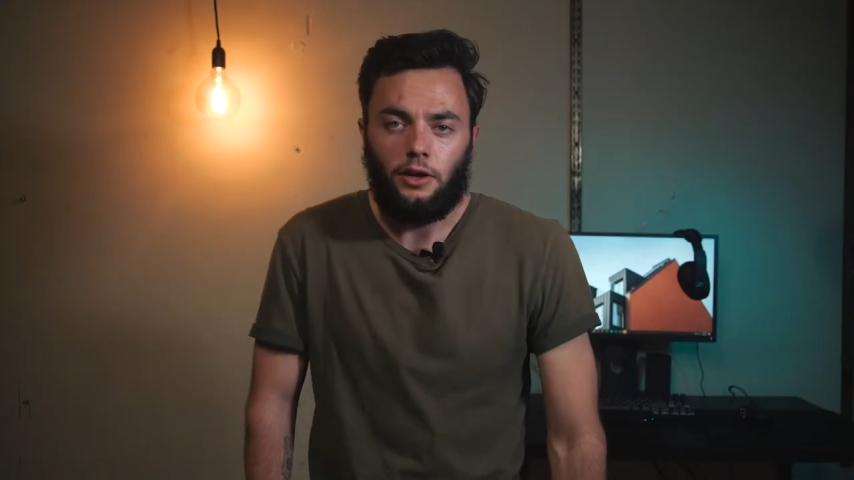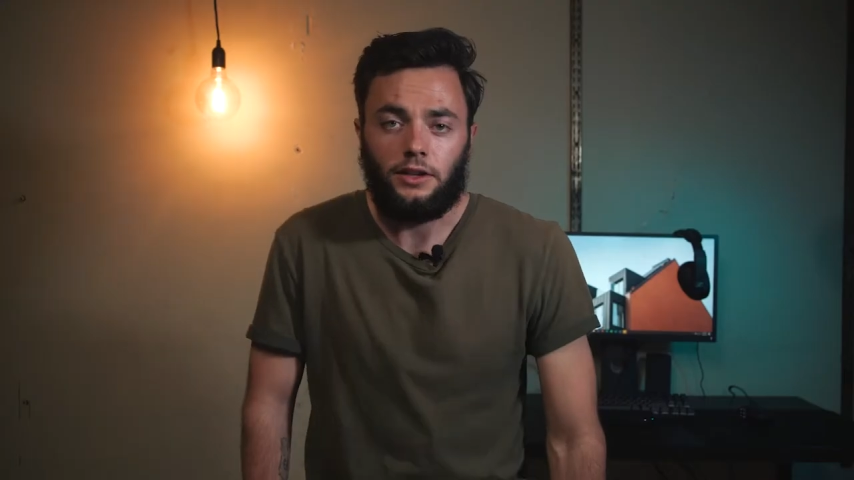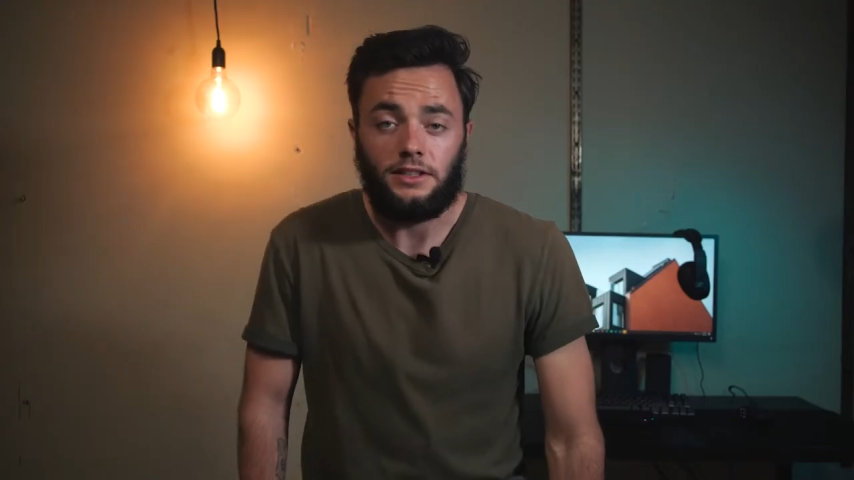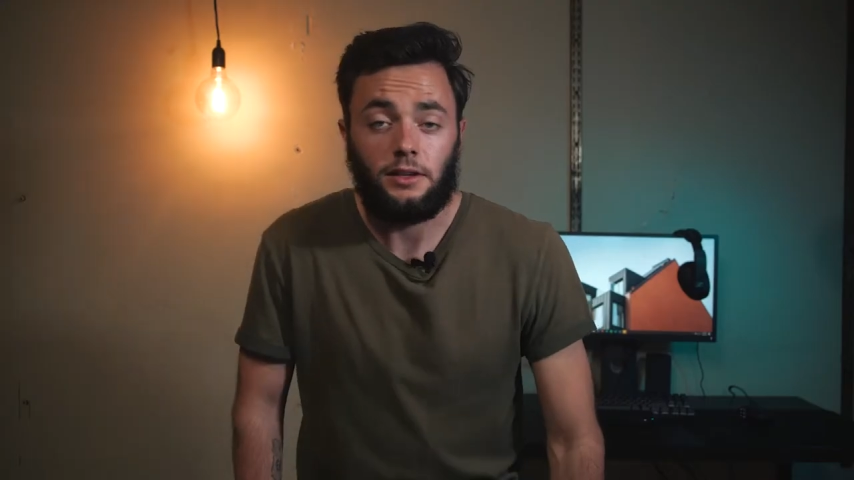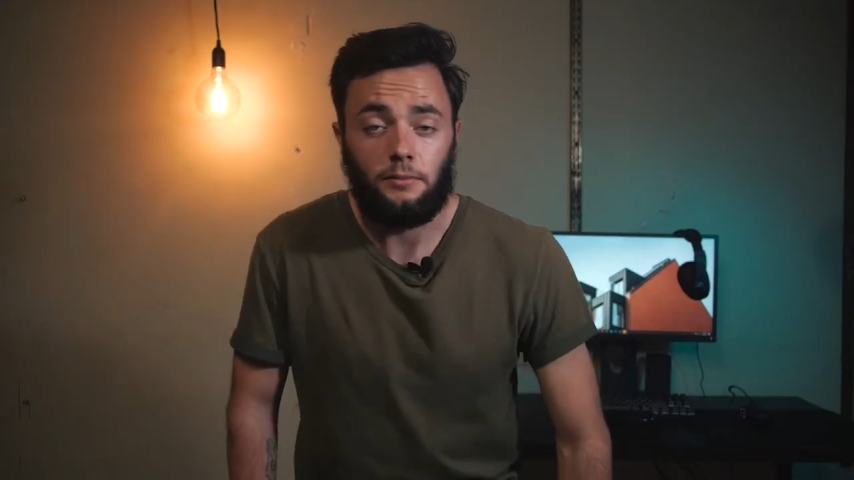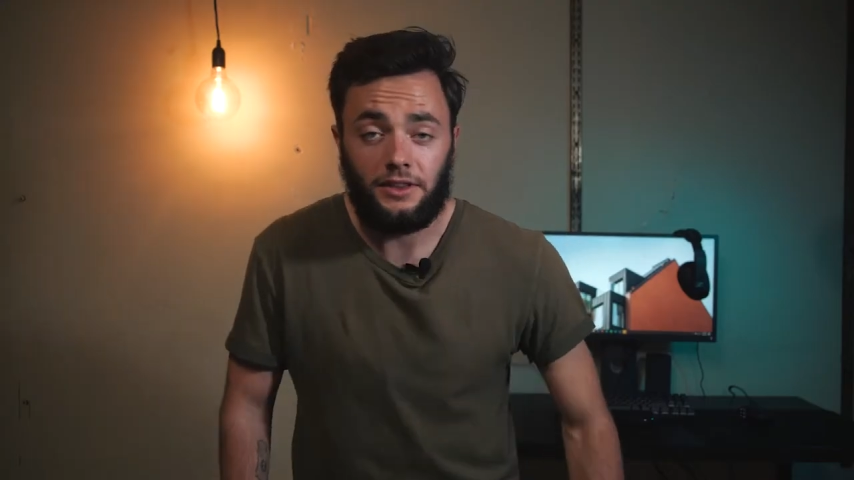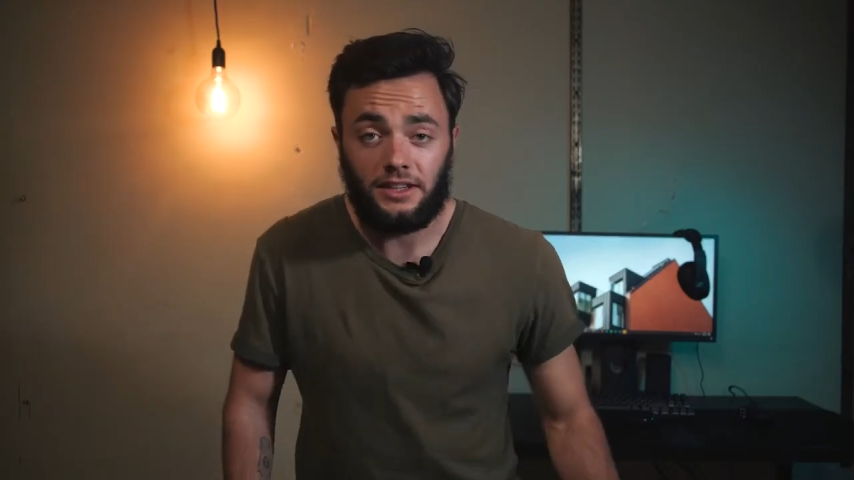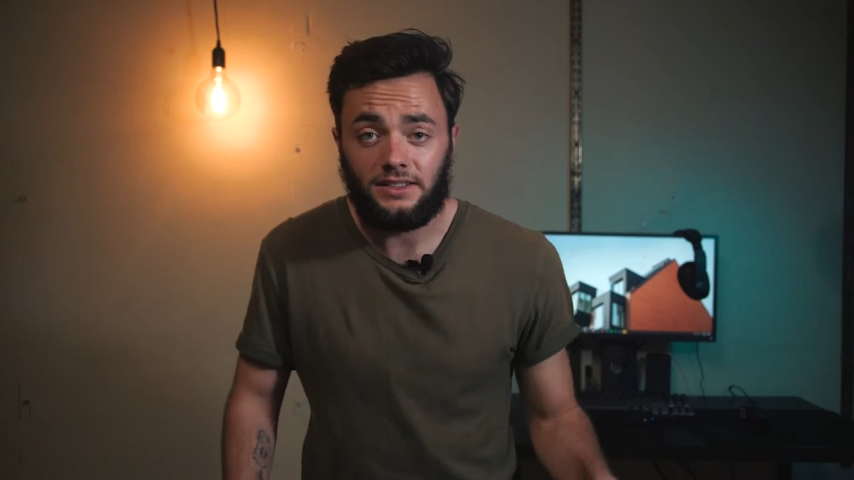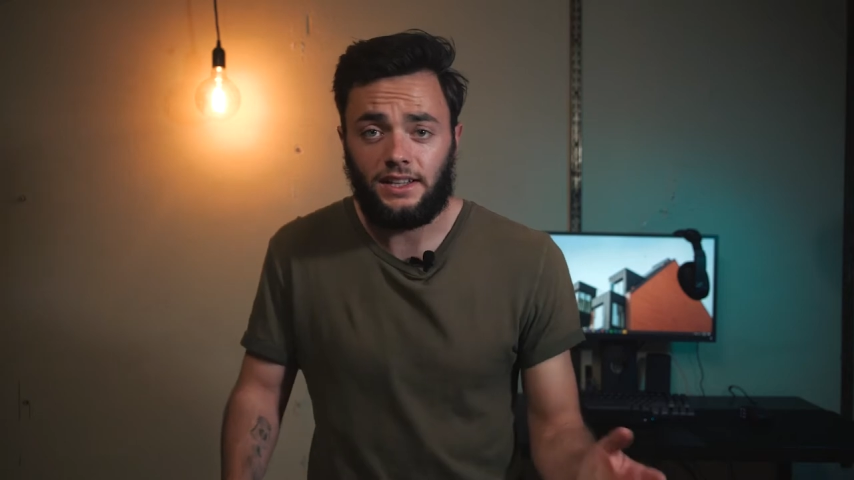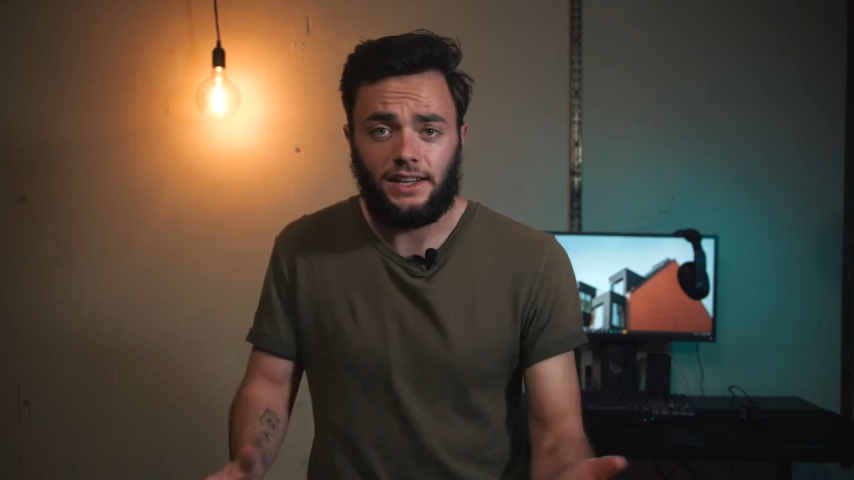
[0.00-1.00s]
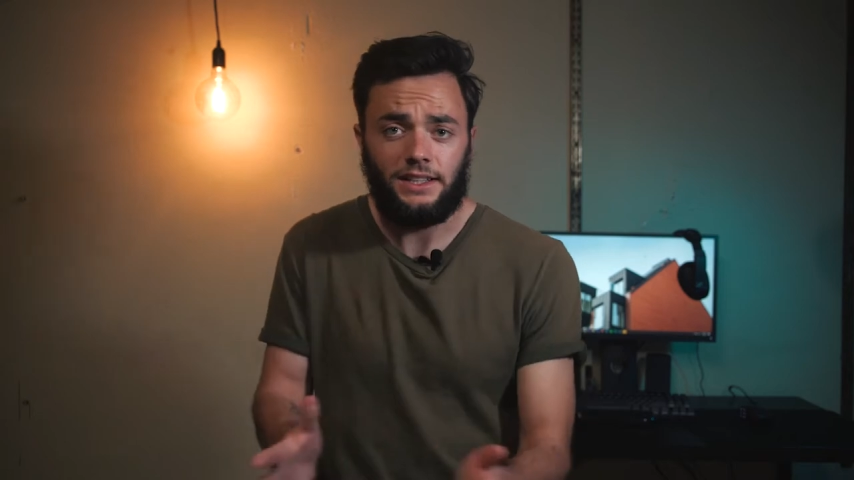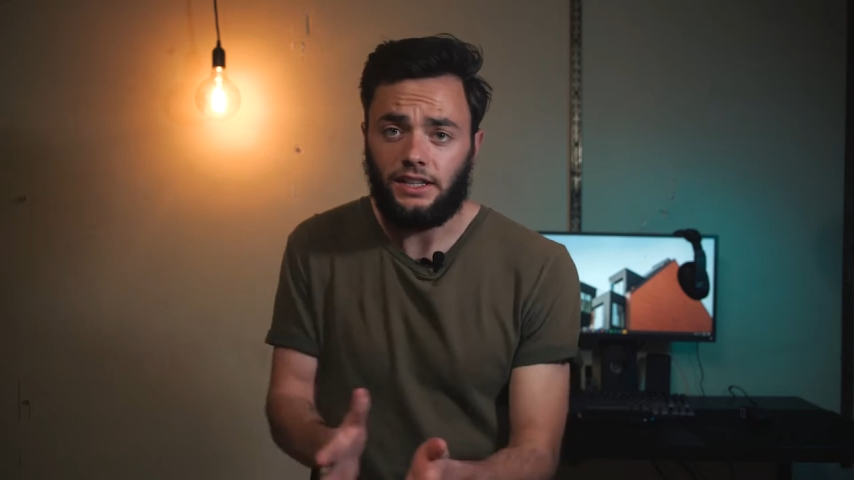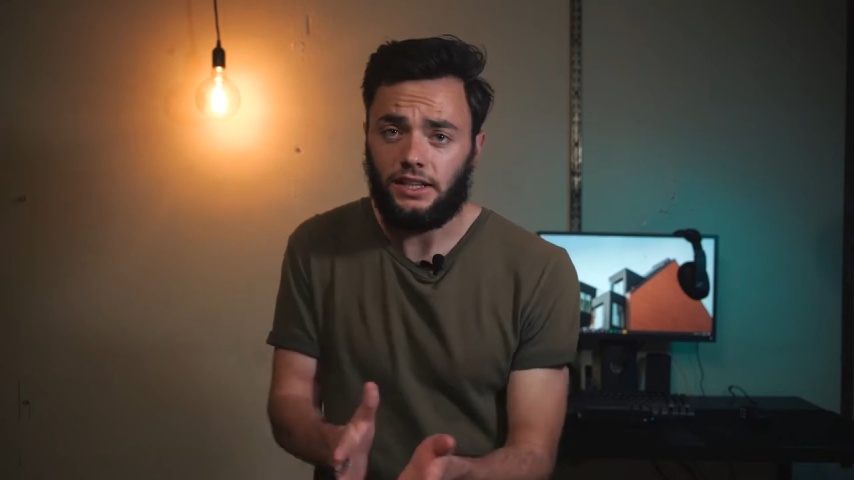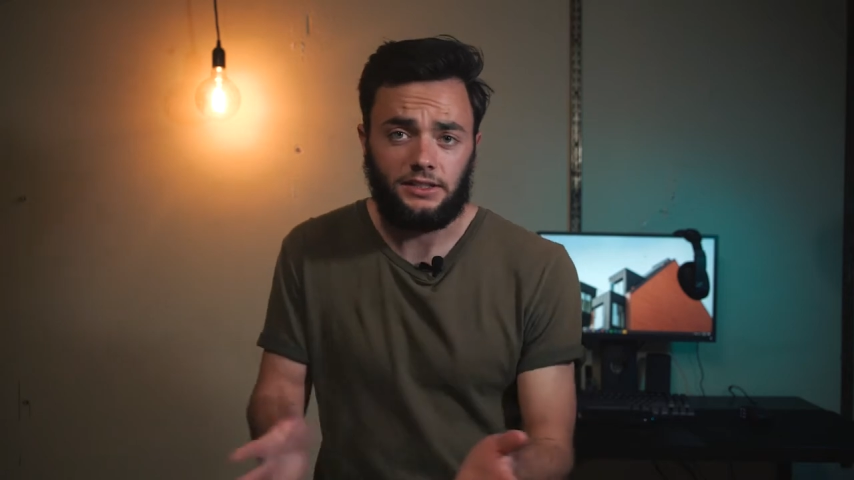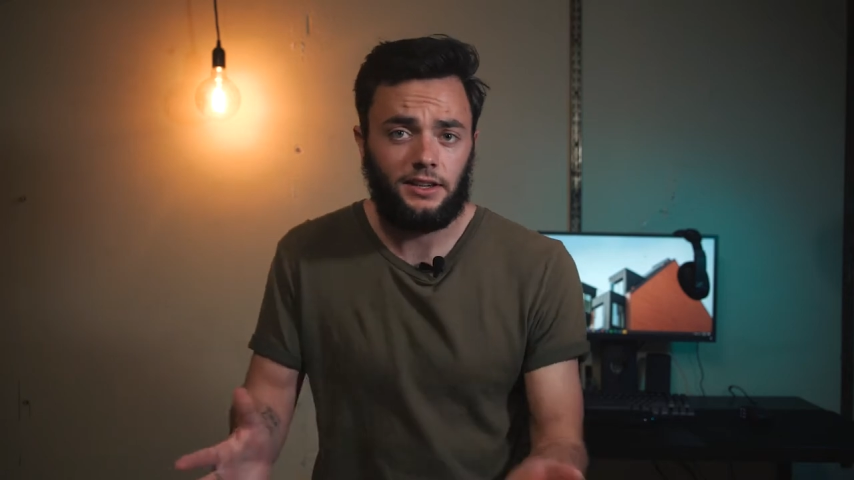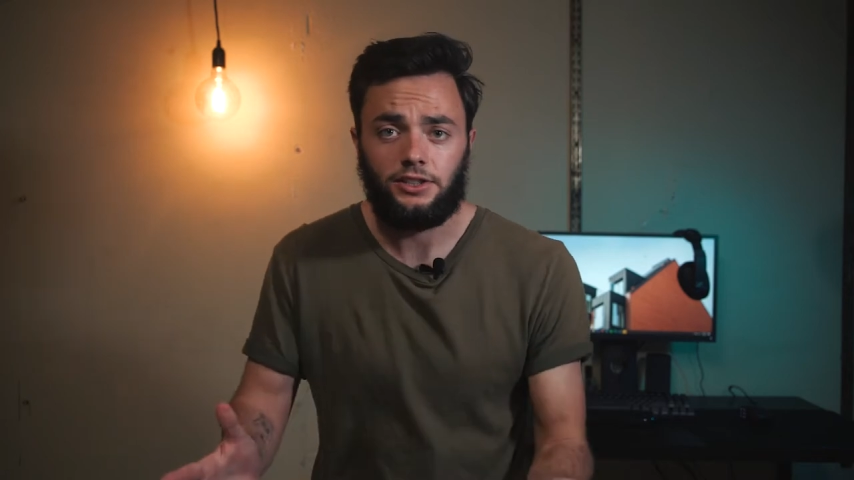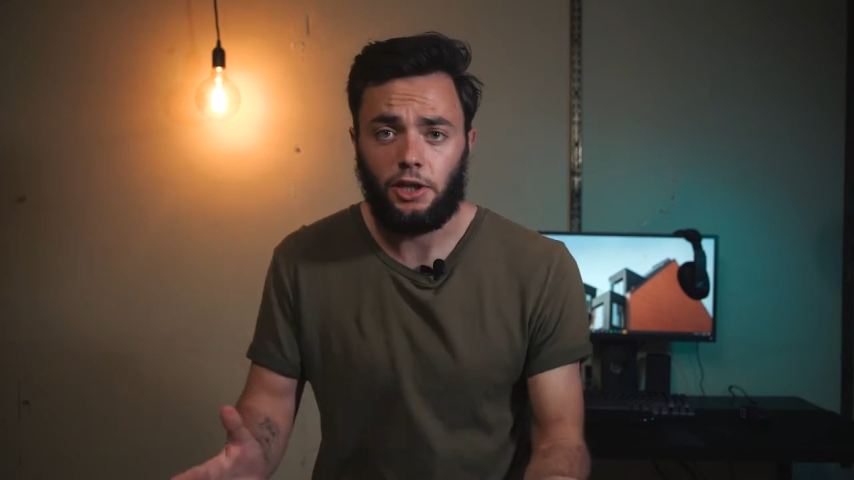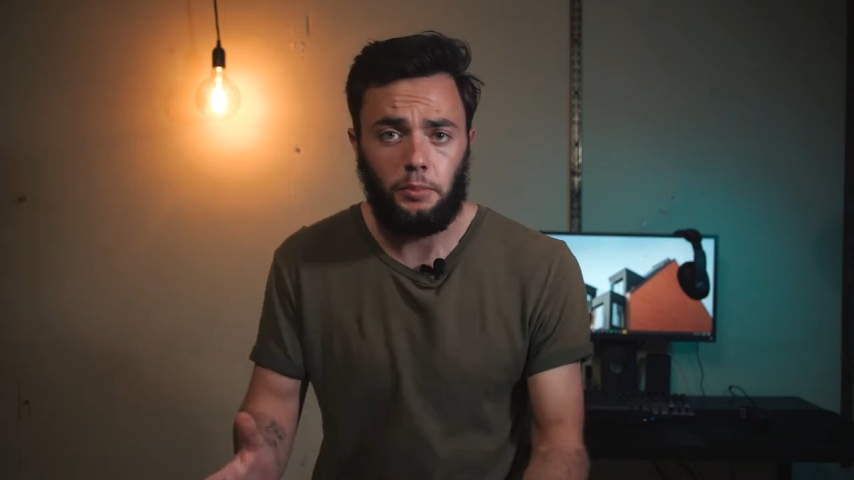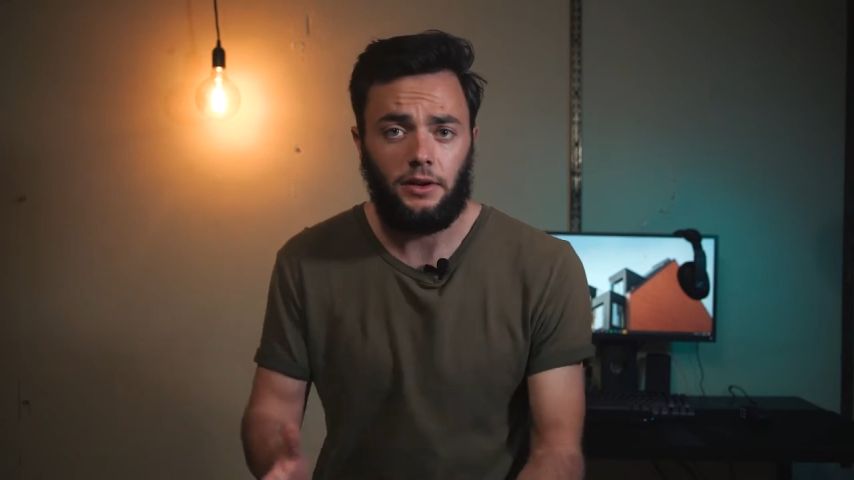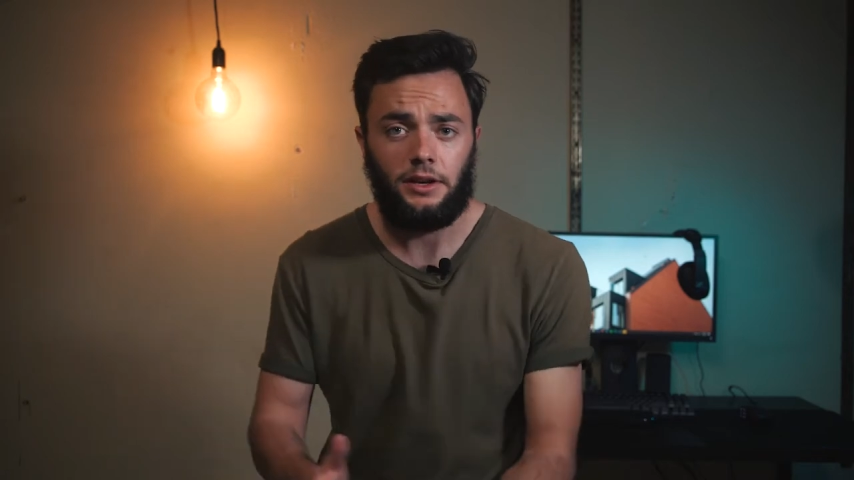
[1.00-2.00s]
Okay, some things that I didn't touch
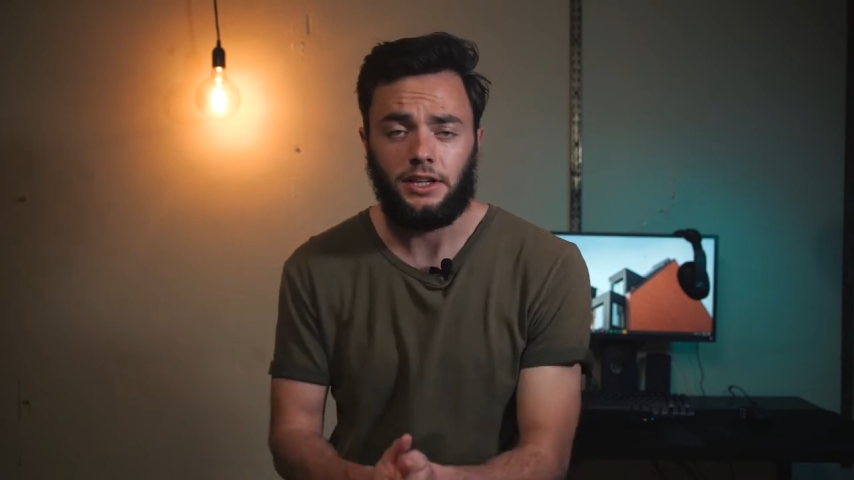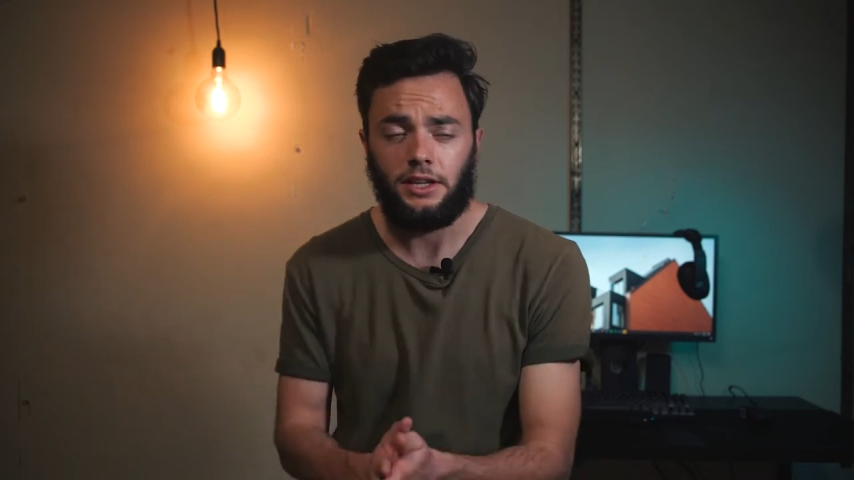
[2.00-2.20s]
up on